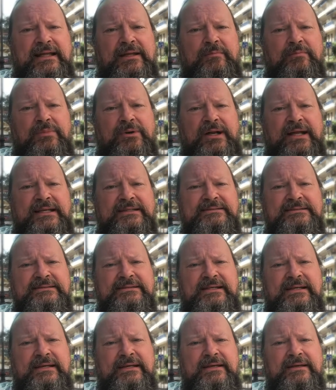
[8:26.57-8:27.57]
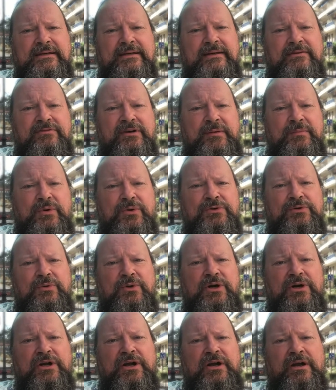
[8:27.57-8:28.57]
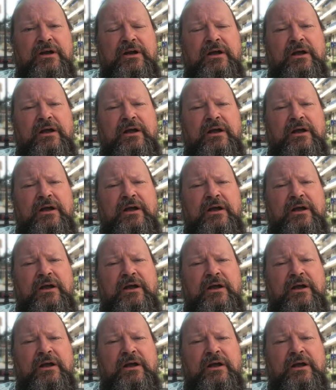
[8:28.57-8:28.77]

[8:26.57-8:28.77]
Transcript: embrace remote work